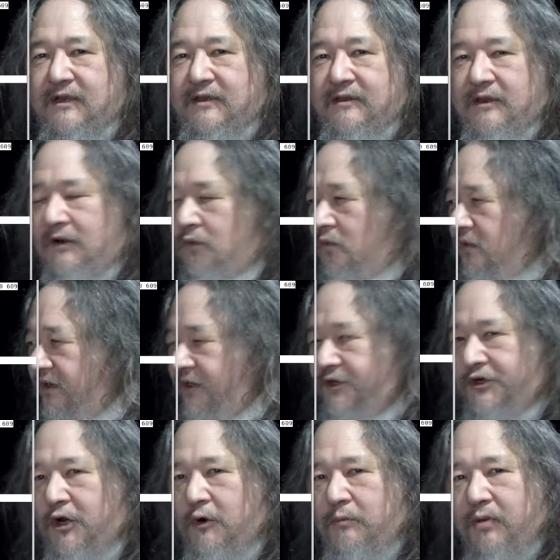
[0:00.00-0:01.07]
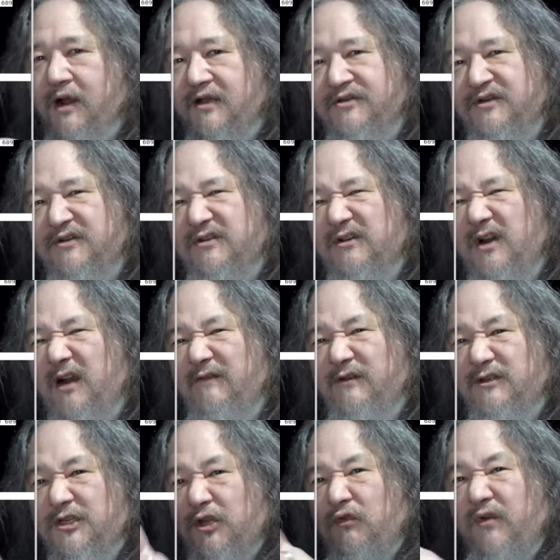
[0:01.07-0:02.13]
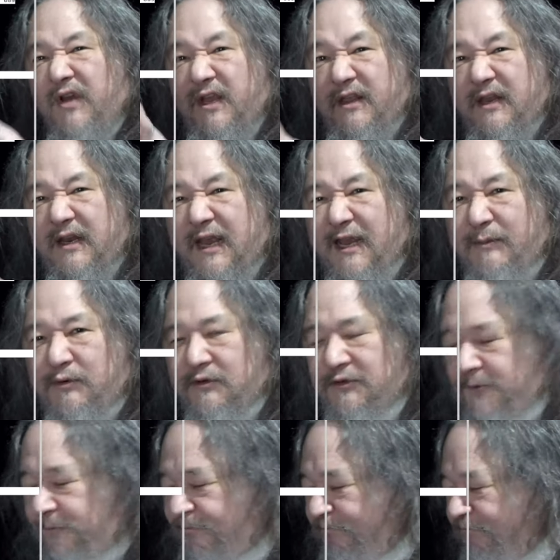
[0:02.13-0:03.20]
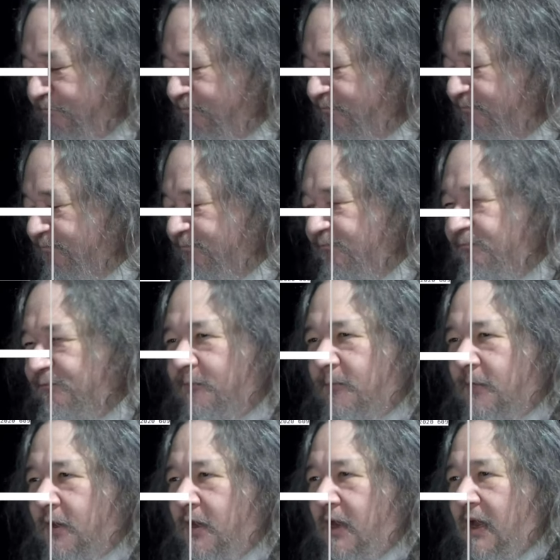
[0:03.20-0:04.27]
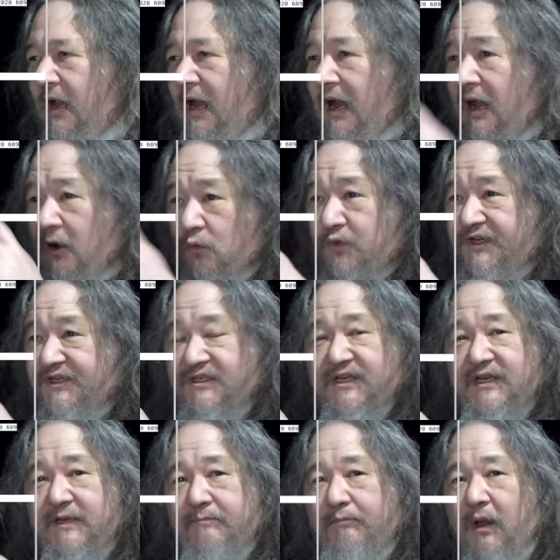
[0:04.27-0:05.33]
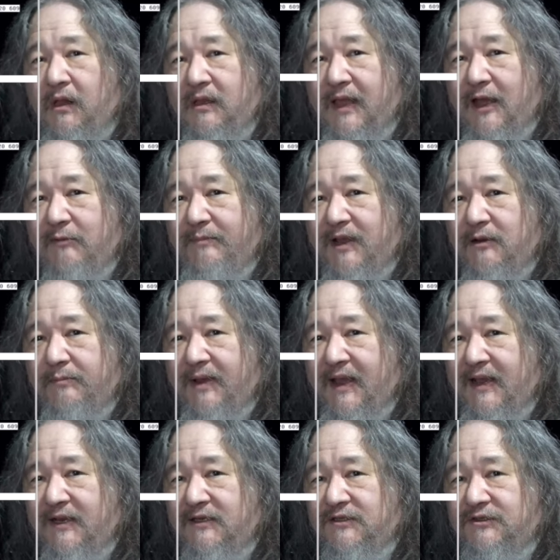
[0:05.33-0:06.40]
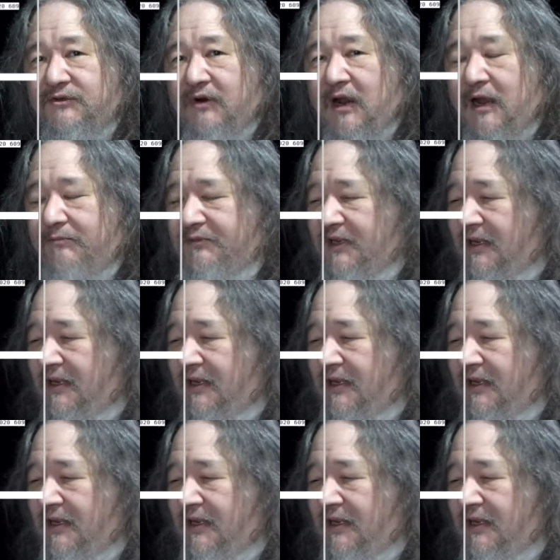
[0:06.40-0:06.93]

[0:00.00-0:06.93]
The, each coprocessor covers three of the neighbors uh, we see bulk outbound packets dropped.